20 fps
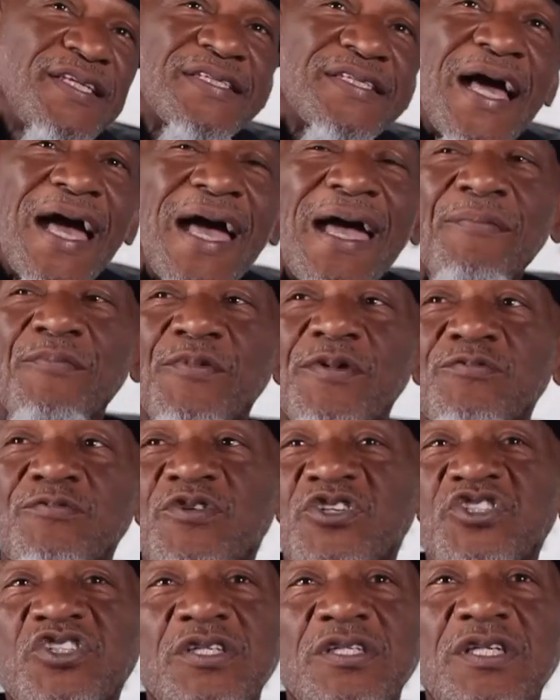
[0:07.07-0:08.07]
time when
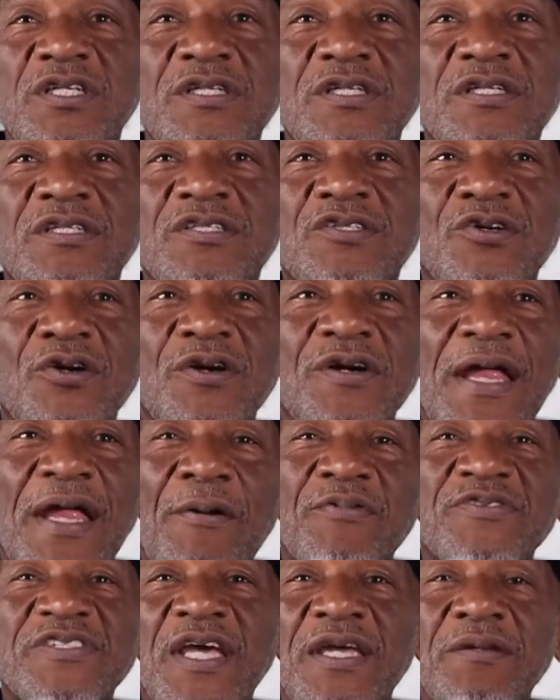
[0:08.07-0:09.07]
Richard did the tour, that
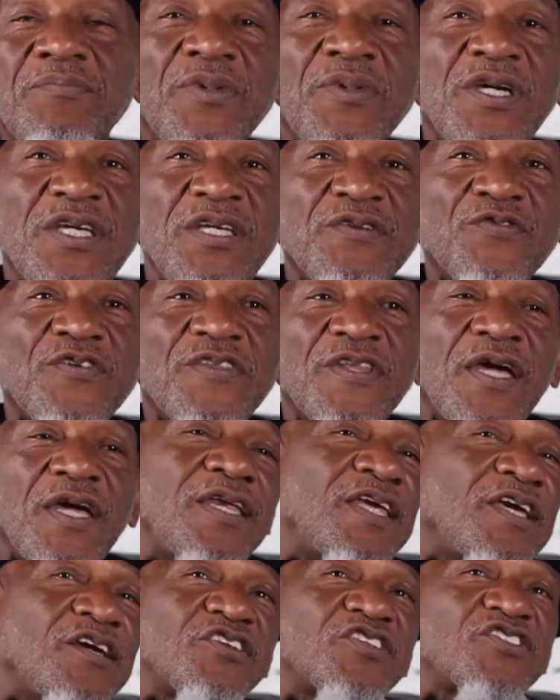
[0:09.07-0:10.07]
was $8 million for that.
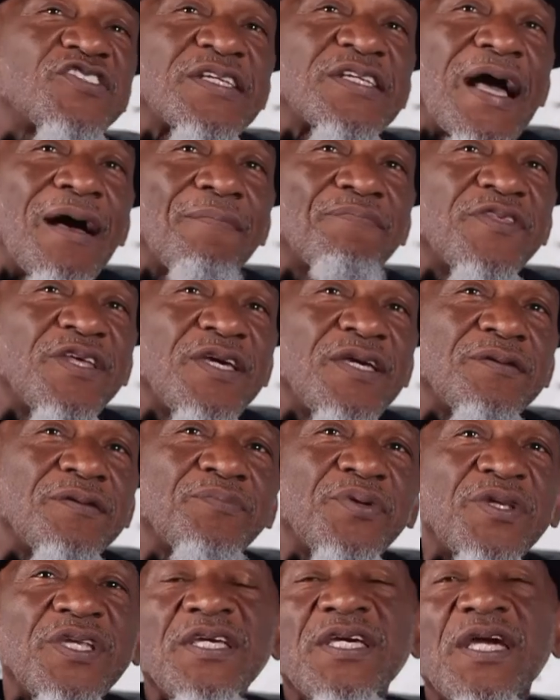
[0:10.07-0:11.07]
He could have stopped then,
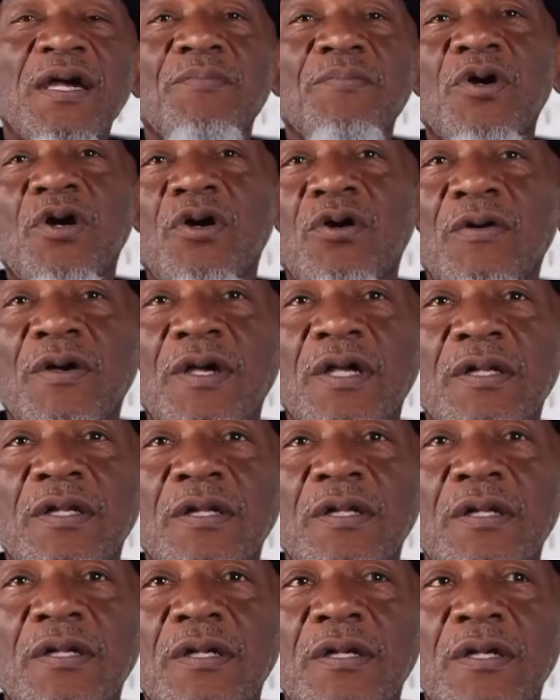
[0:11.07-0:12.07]
but he kept going.
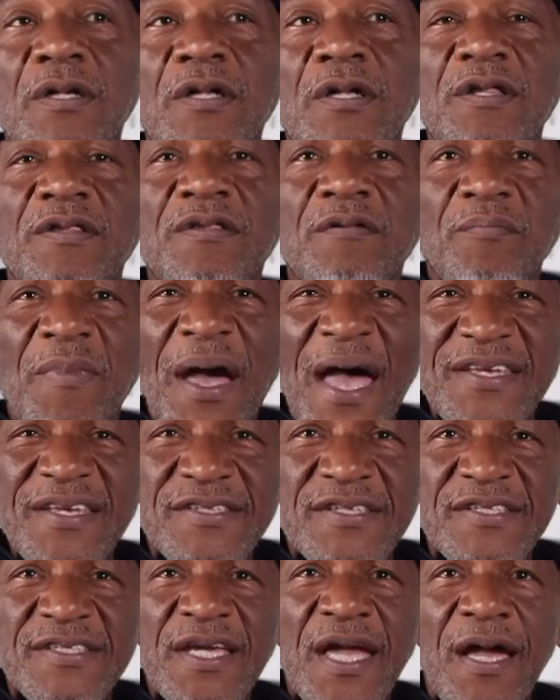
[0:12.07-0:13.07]
The
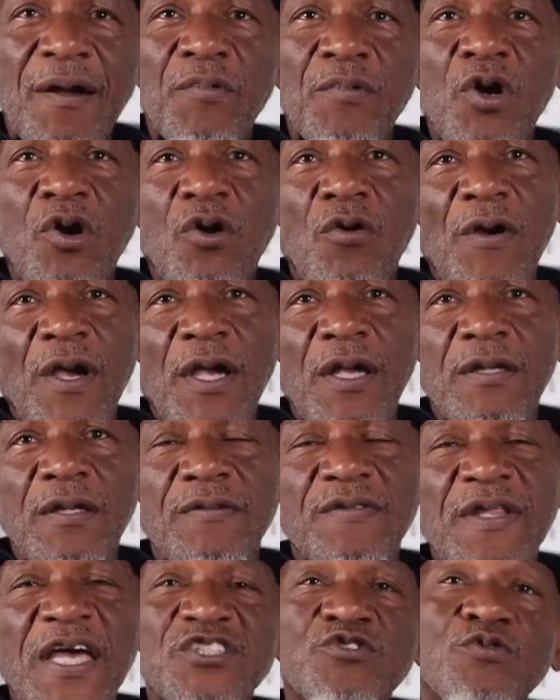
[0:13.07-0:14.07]
Masters kept going.
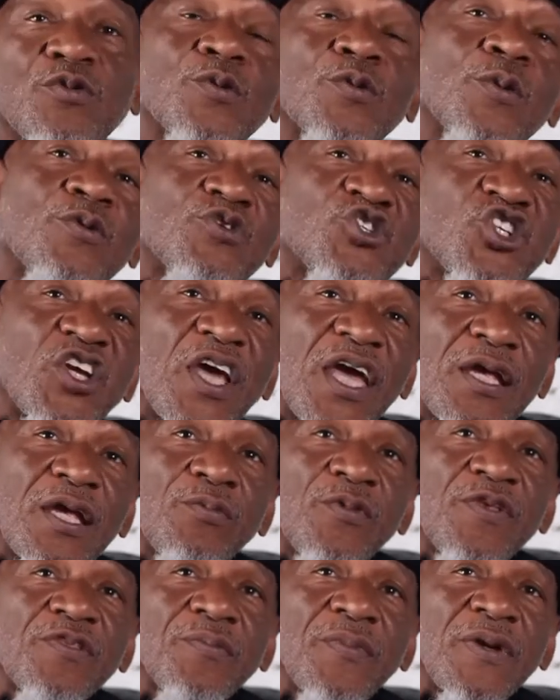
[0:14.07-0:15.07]
That's what was shared
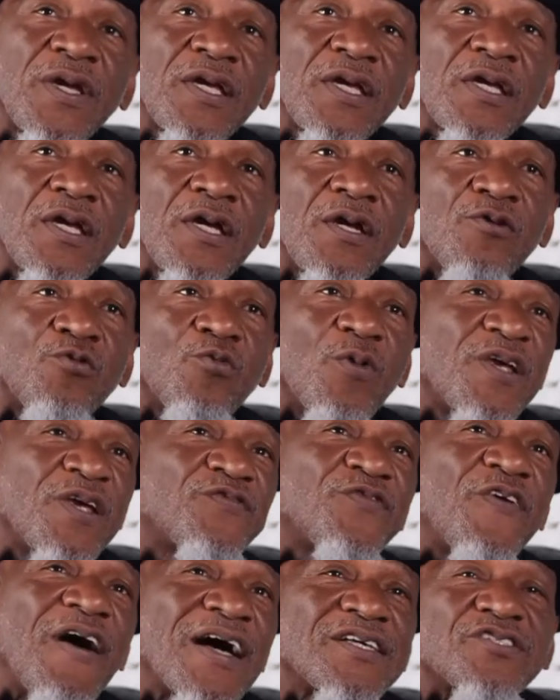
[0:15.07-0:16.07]
with me. Red
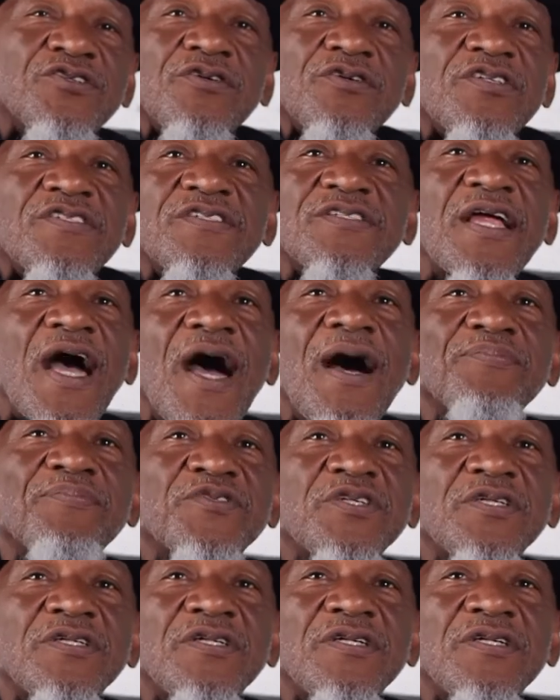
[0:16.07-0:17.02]
Fox could have stopped.